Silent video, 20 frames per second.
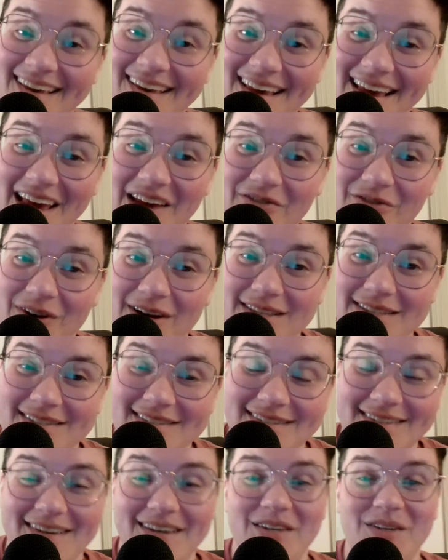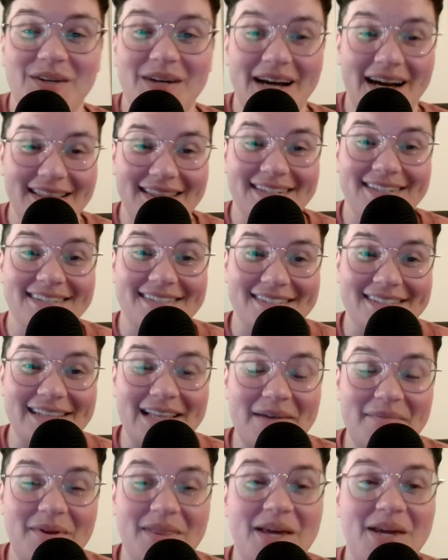Hey, friends. You got the
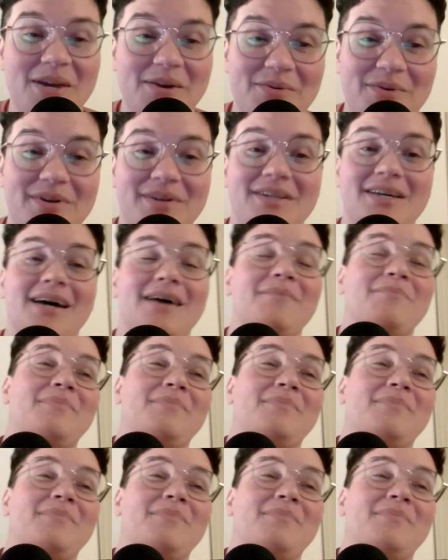disclaimer that you would